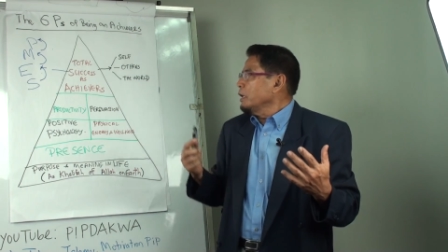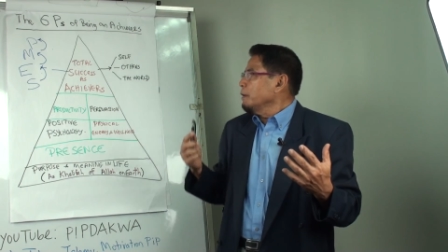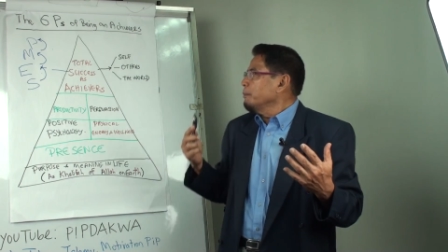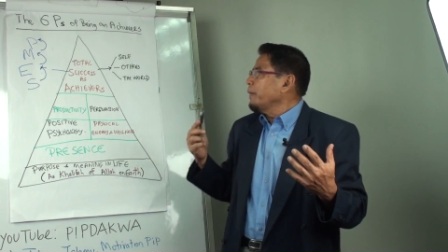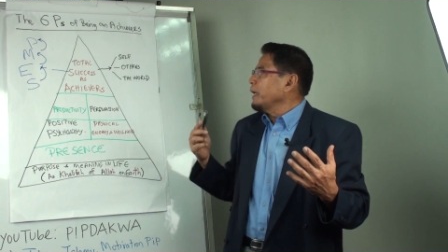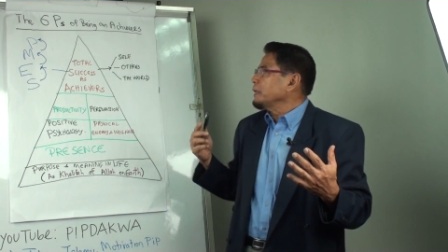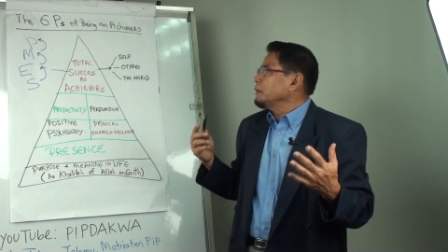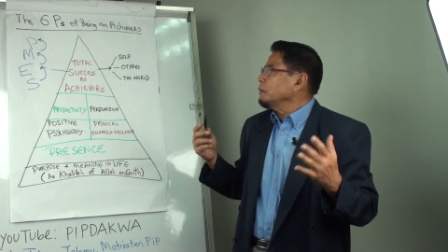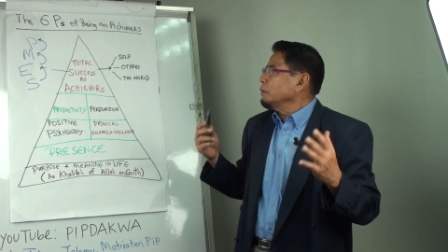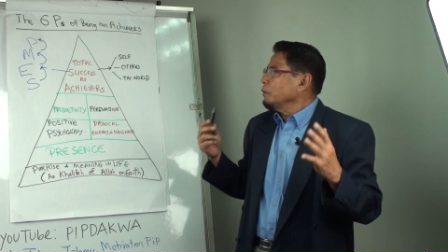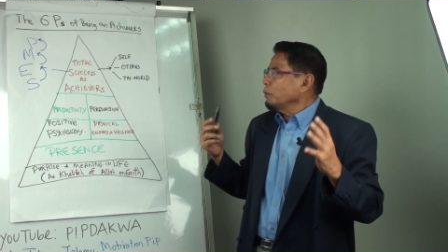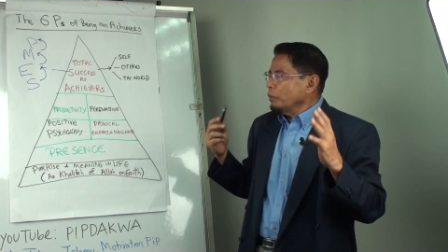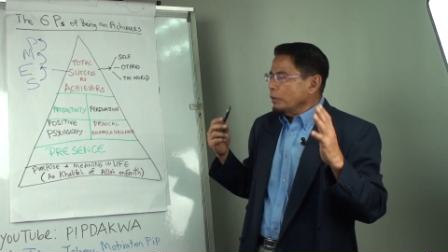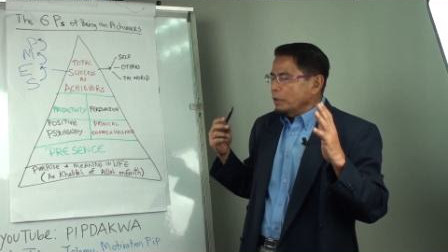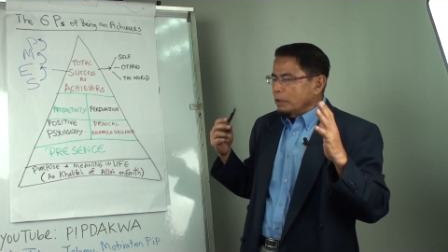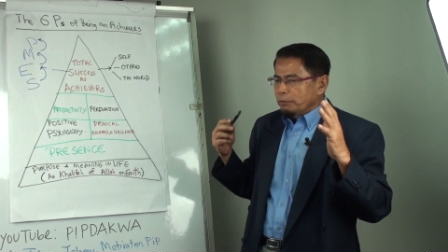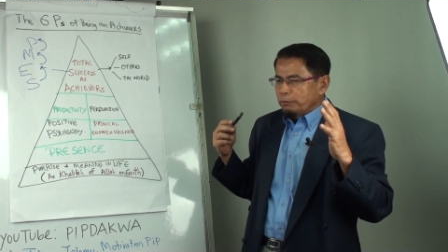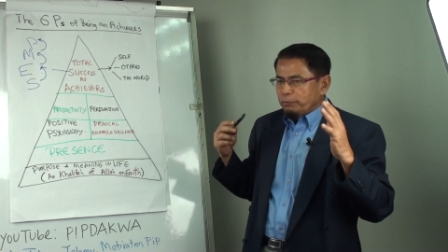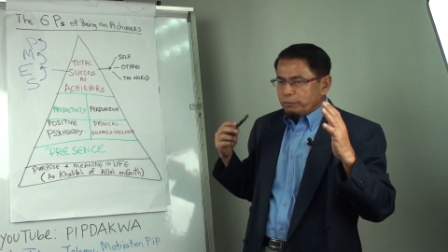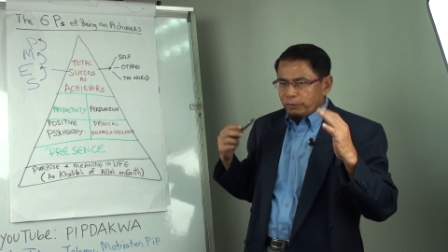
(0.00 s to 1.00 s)
But
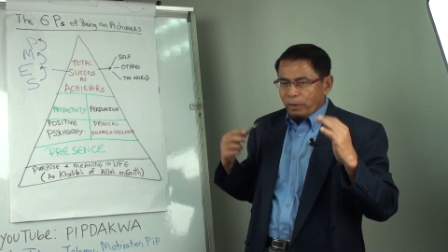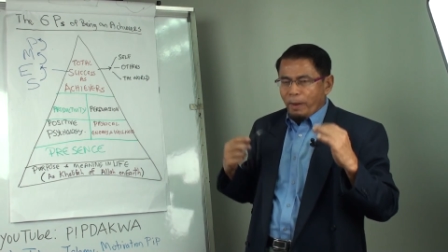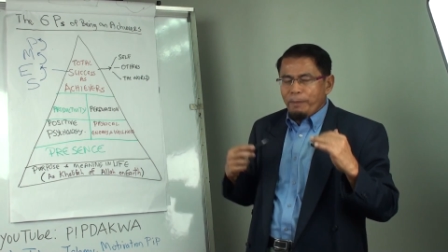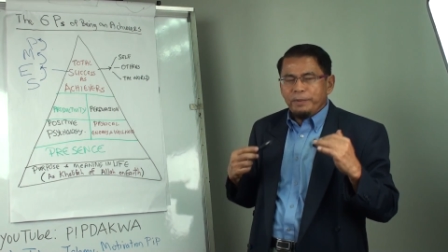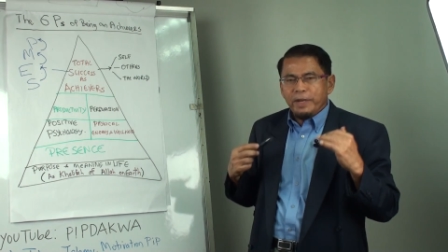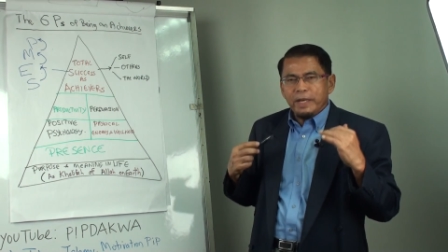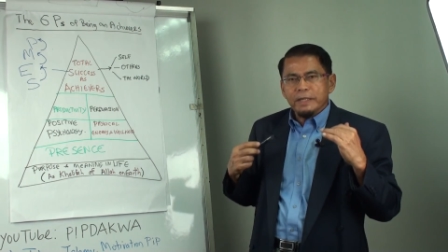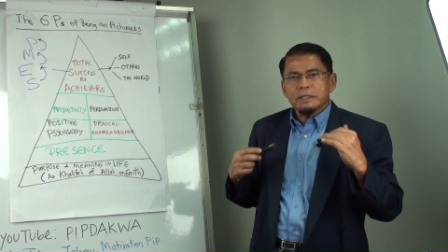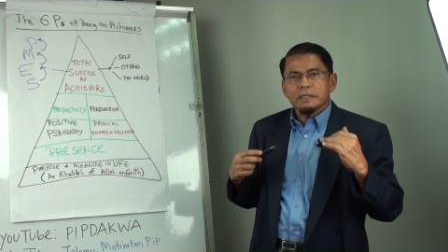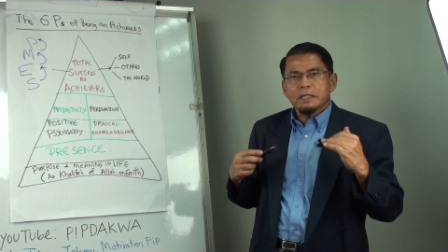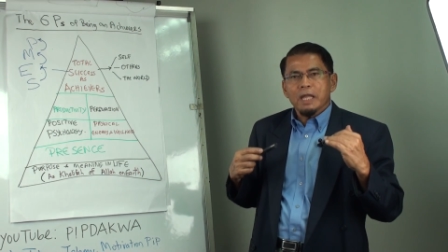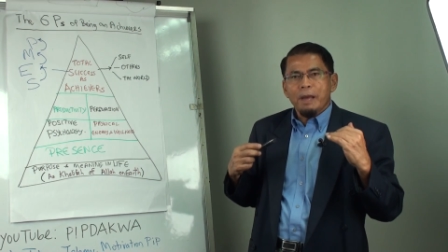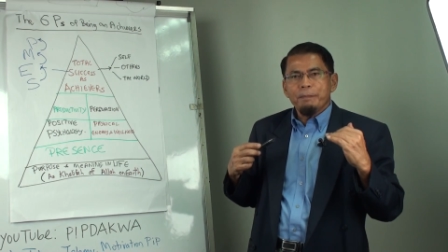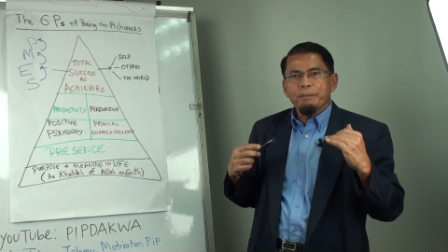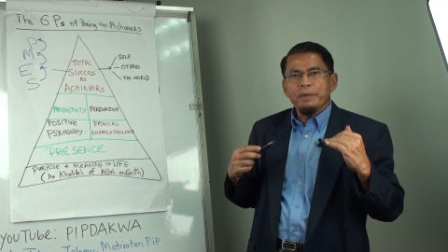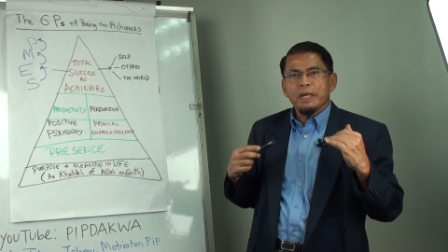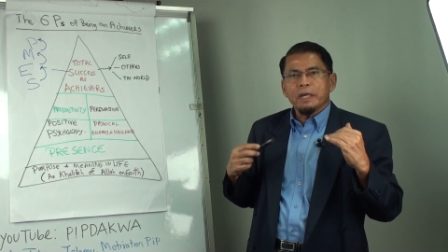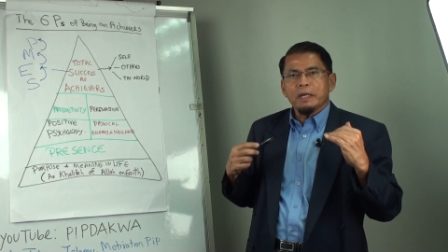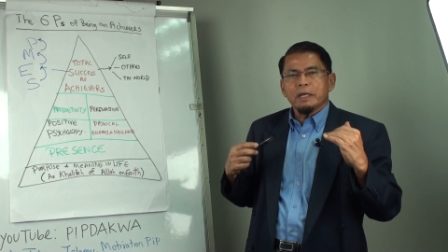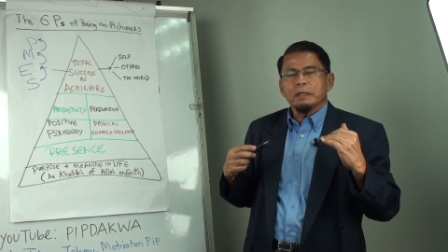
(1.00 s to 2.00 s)
from the
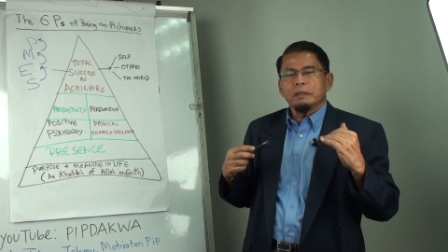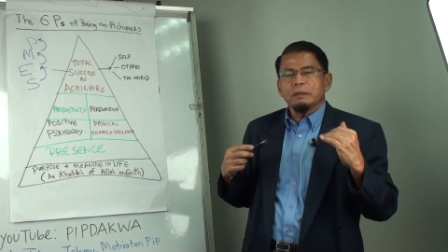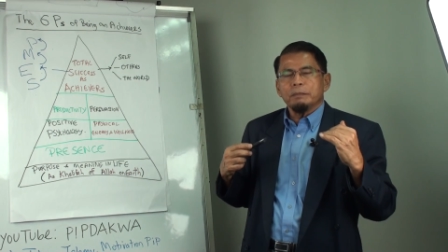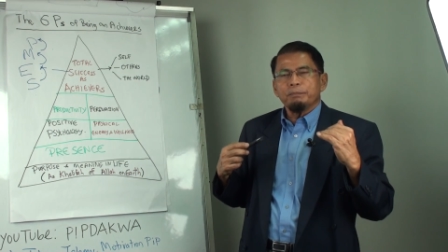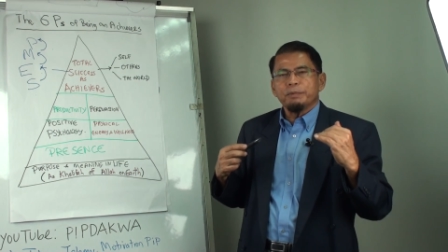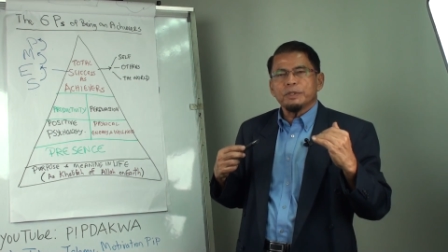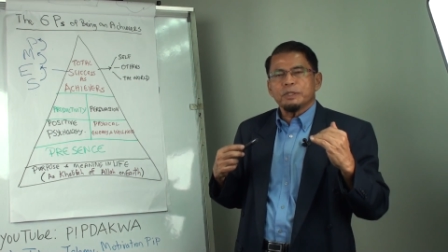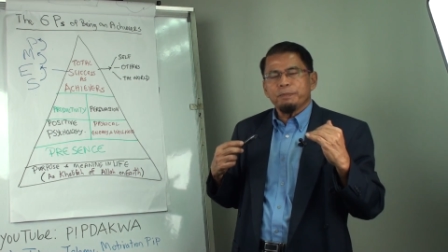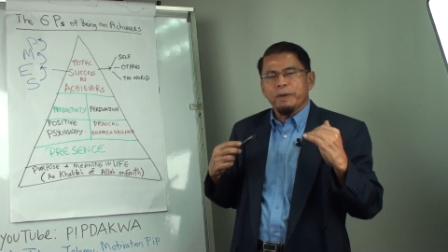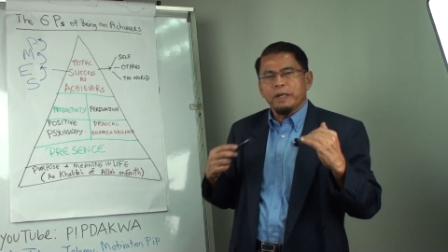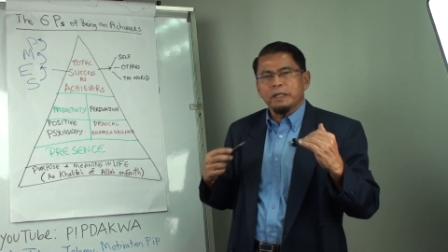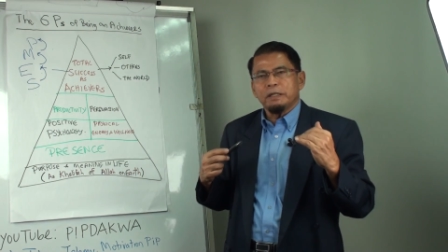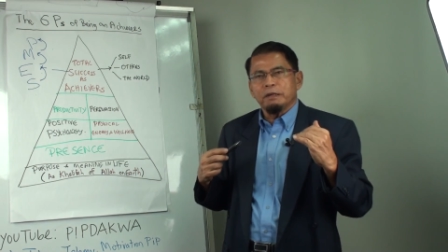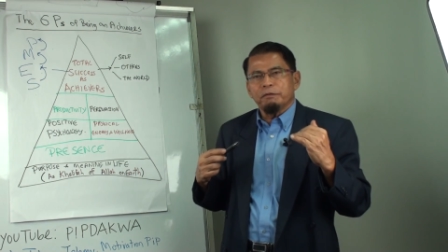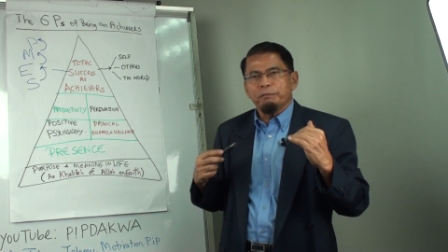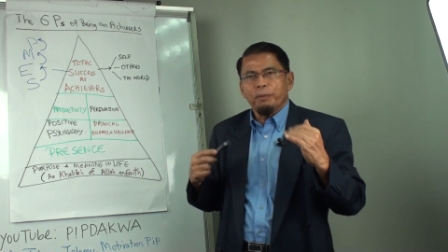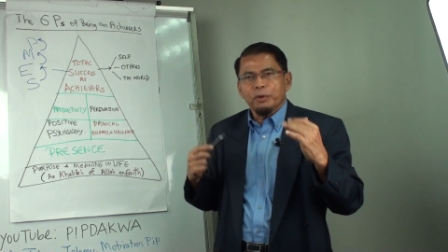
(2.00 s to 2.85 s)
Islamic perspective,